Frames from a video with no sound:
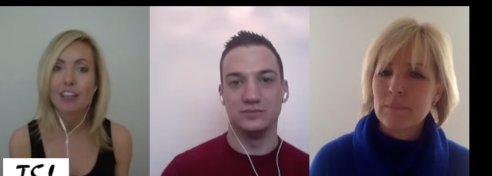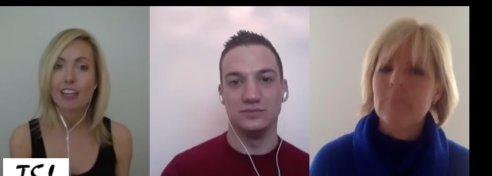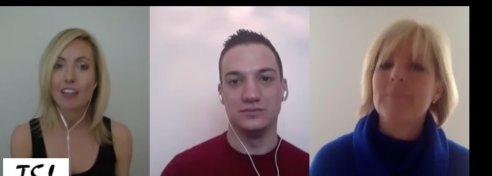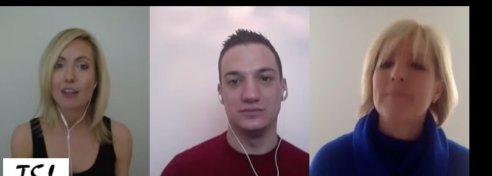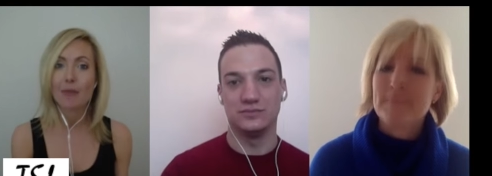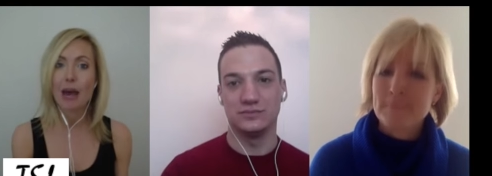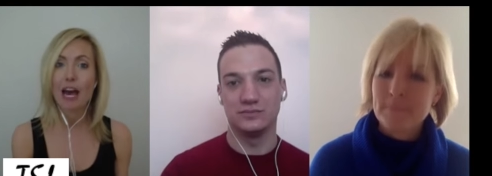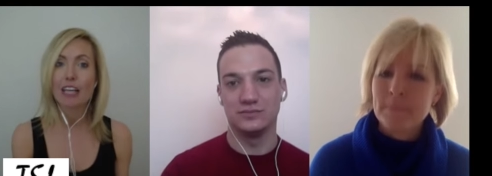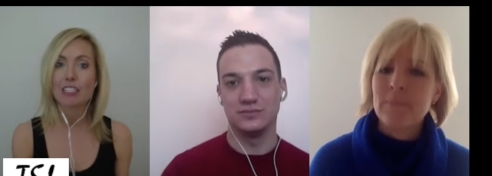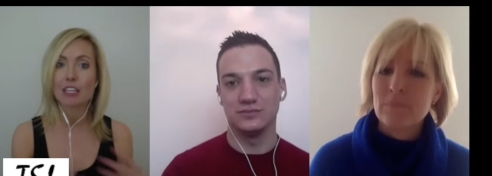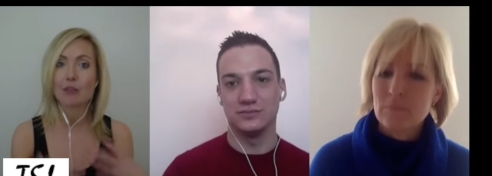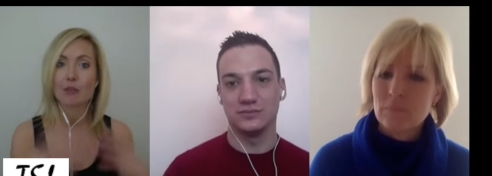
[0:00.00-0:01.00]
Speaker 1: In the
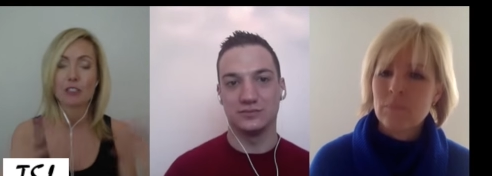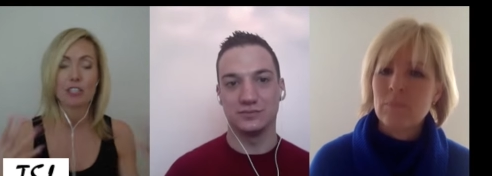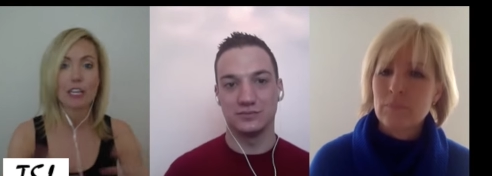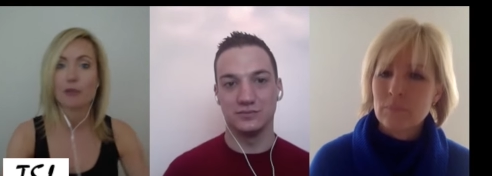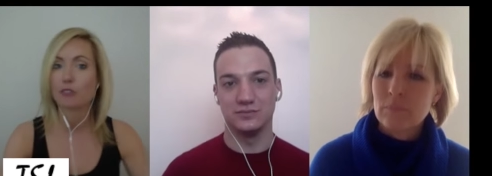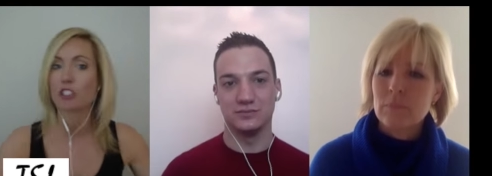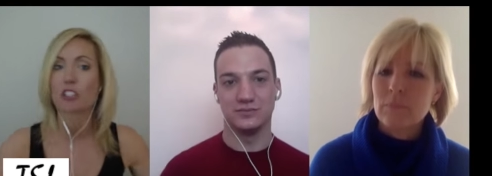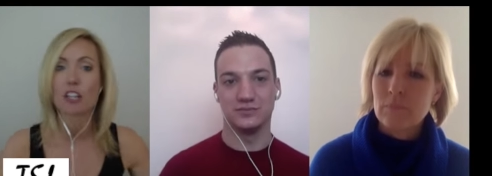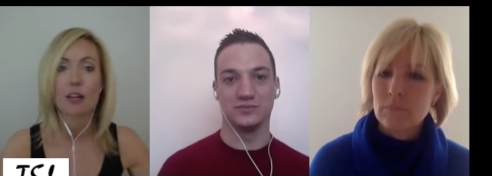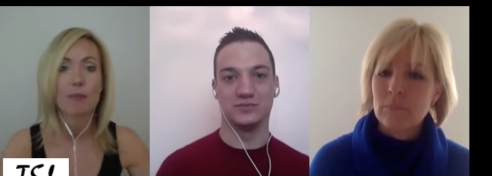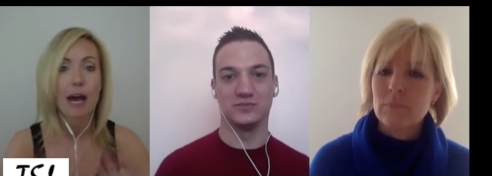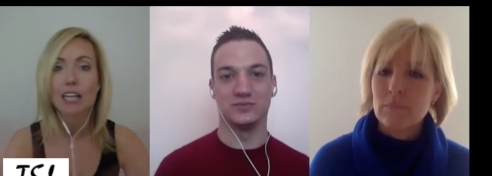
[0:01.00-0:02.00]
past, it was like he was just going to
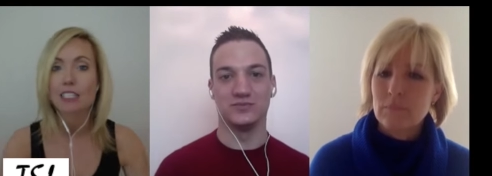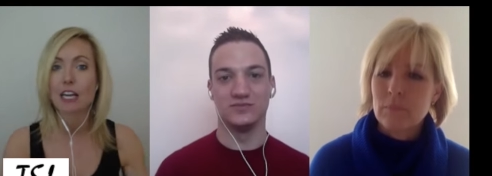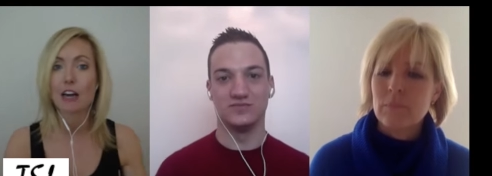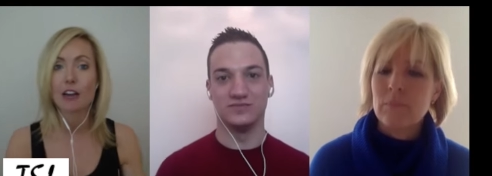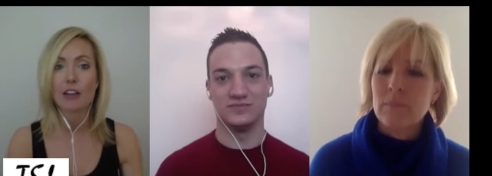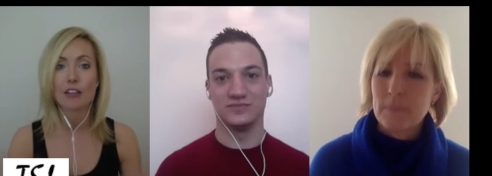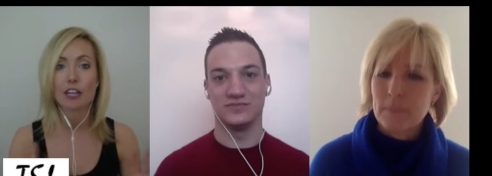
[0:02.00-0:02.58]
pass out at the